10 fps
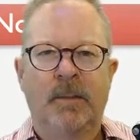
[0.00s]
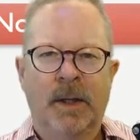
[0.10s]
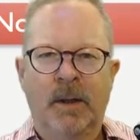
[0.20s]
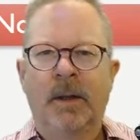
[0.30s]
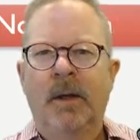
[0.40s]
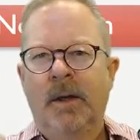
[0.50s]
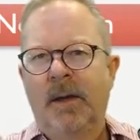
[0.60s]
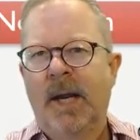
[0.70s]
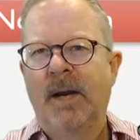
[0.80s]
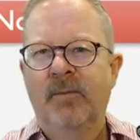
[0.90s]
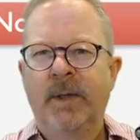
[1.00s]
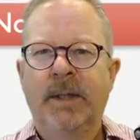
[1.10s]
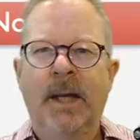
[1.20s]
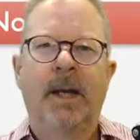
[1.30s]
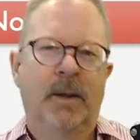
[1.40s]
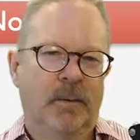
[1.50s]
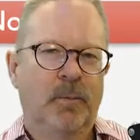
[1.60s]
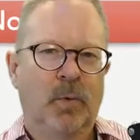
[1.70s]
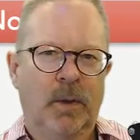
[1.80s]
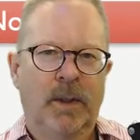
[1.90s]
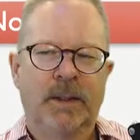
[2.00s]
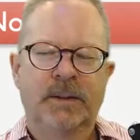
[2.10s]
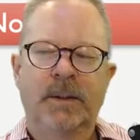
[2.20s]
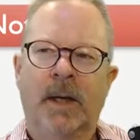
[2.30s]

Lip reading: about every day, more or less.